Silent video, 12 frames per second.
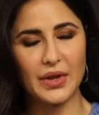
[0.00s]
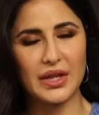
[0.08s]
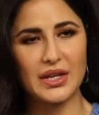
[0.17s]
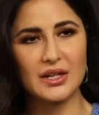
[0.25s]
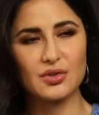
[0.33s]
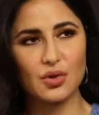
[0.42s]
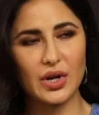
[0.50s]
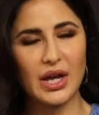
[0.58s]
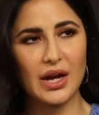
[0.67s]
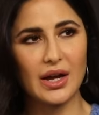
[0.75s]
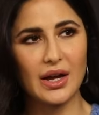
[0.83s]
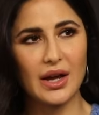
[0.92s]
I think
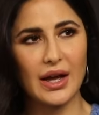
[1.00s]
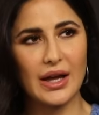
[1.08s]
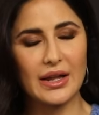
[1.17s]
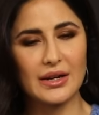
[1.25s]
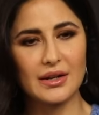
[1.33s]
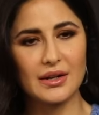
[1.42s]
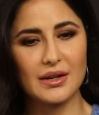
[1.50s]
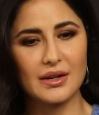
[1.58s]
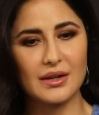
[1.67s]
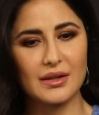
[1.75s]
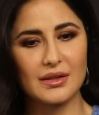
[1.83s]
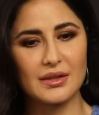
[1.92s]
Zoya and
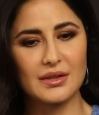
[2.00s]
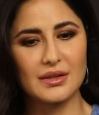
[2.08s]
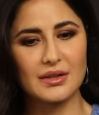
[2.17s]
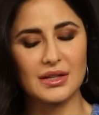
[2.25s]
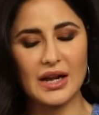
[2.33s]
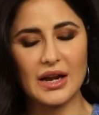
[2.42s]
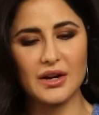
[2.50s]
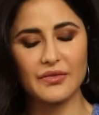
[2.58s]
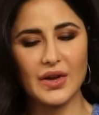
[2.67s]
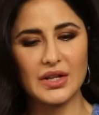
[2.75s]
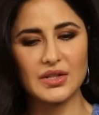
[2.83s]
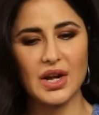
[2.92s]
the Tiger
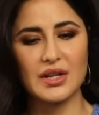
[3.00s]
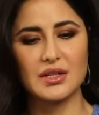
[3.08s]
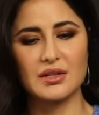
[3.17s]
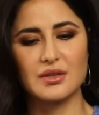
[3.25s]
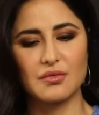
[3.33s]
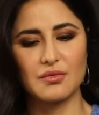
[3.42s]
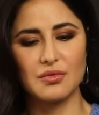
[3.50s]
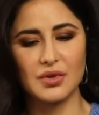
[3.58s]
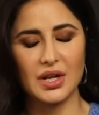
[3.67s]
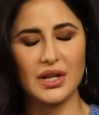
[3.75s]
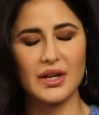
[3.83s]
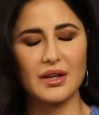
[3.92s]
franchise is
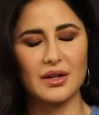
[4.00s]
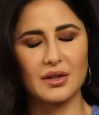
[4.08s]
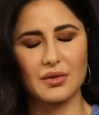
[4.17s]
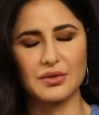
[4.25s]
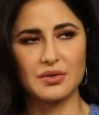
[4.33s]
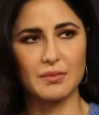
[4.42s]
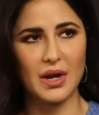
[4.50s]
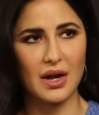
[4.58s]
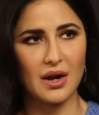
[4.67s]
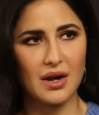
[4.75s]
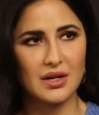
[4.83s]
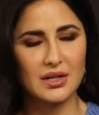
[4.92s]
really close to my
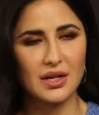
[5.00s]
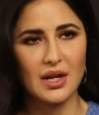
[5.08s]
heart.